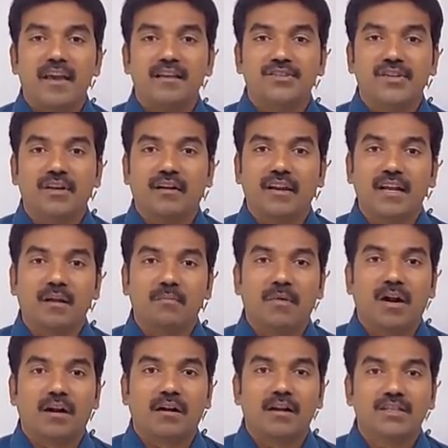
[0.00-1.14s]
if A is a
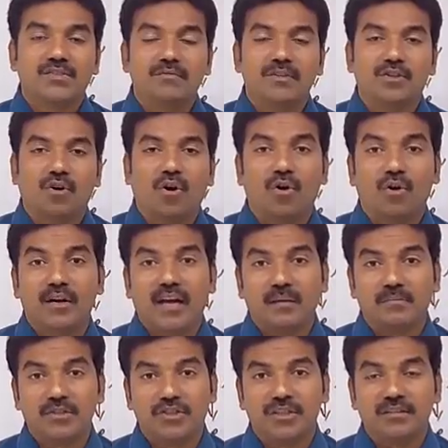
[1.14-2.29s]
real matrix with
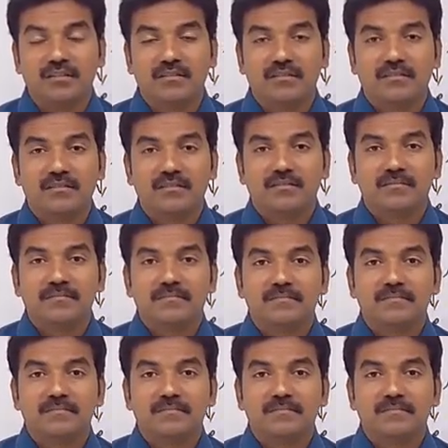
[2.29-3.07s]
odd dimension,